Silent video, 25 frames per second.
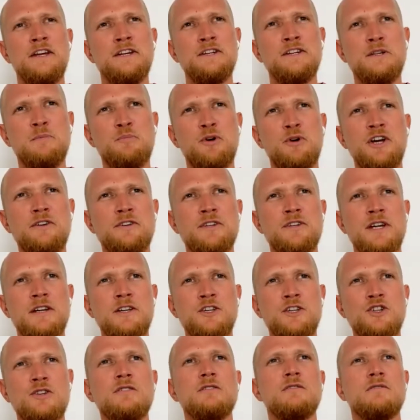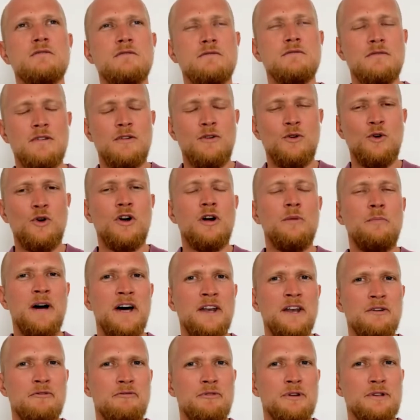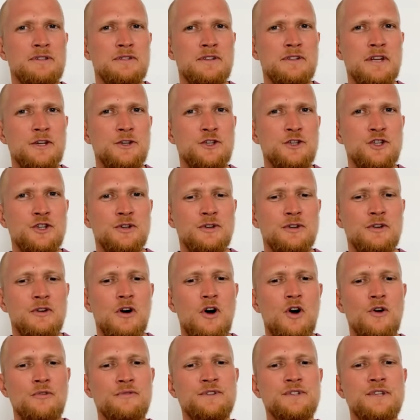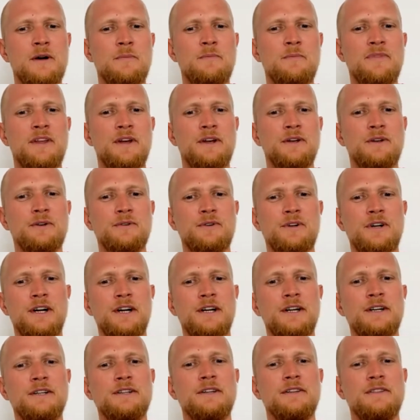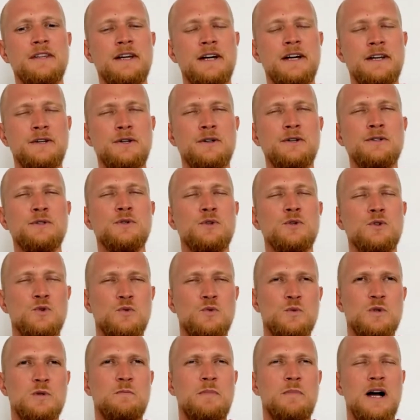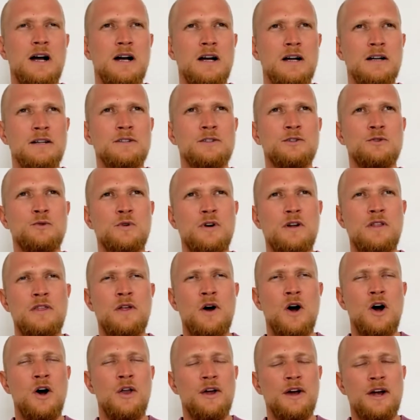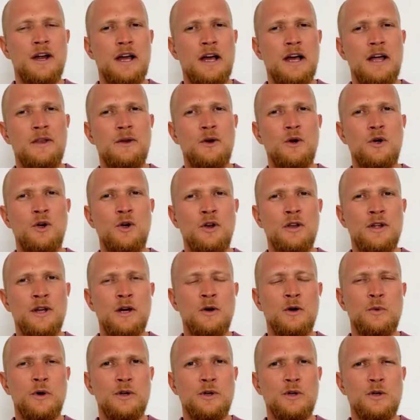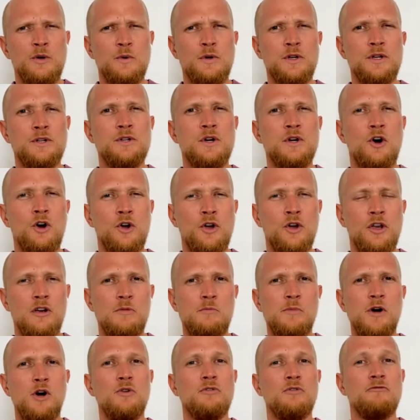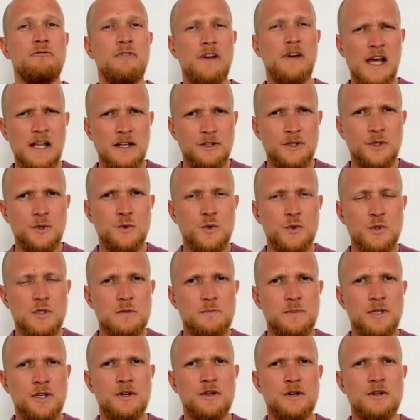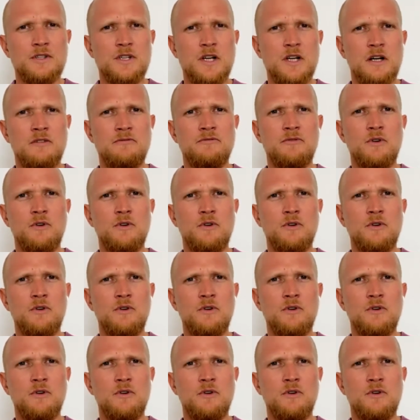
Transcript: interpretation or a manifestation of something, right? And that also loops back to a thought I had earlier when you were talking about values, because I've